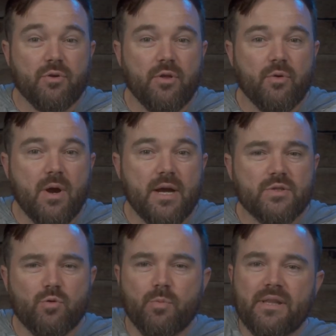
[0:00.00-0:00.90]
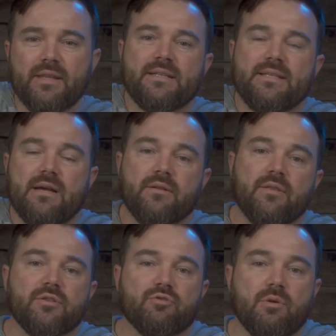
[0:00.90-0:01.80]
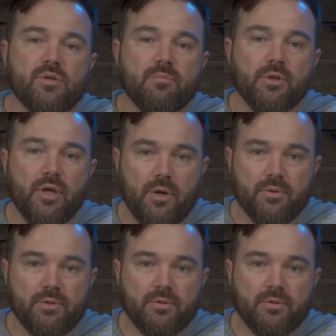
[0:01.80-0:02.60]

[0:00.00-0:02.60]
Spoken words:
or otherwise, will be linked down in the description below.